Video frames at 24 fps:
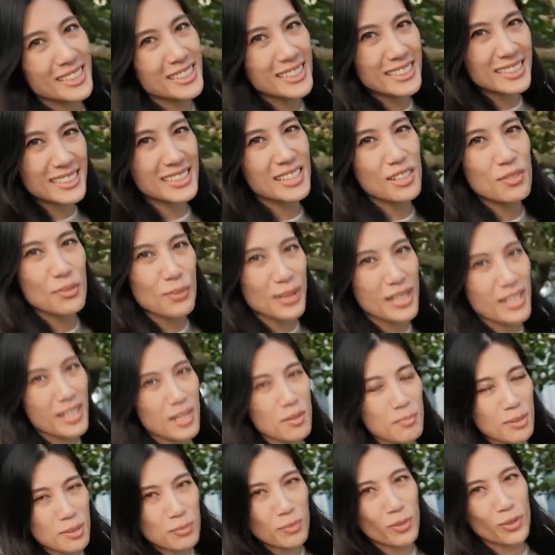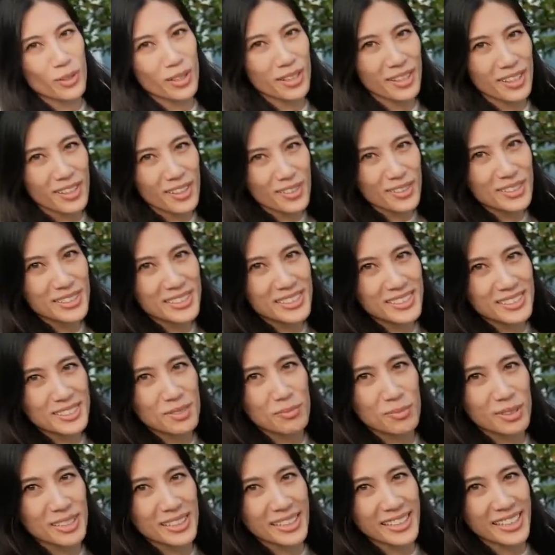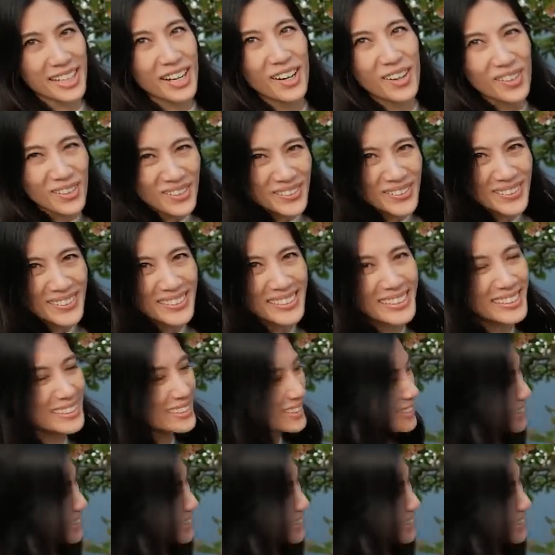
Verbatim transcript: I just need to wear a bit more clothes because I'm really cold.